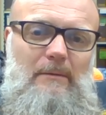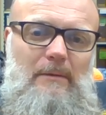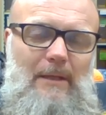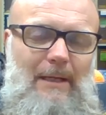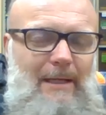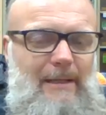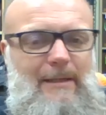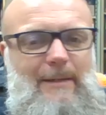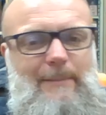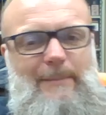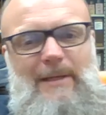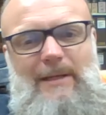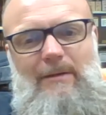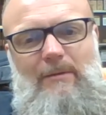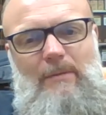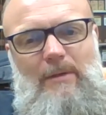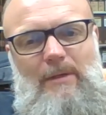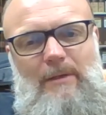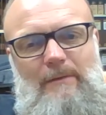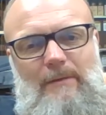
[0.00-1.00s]
I ended up
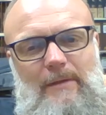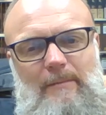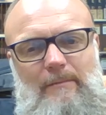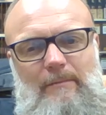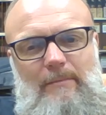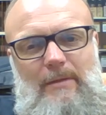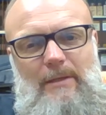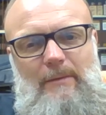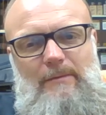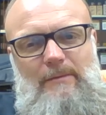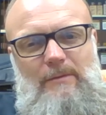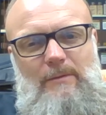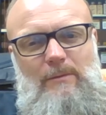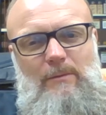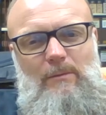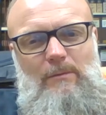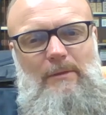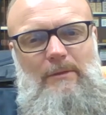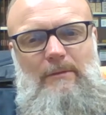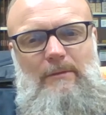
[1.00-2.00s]
getting rid of it, but it was
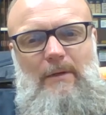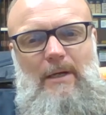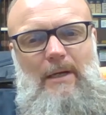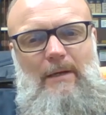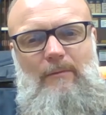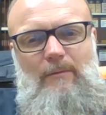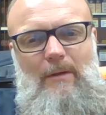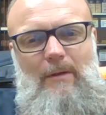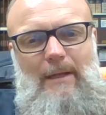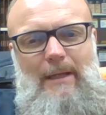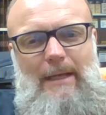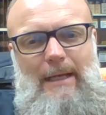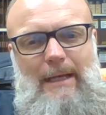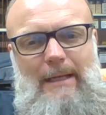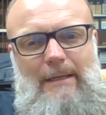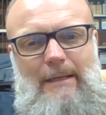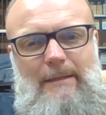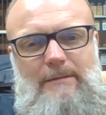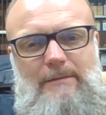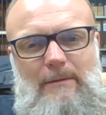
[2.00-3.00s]
cool to drive while I had it.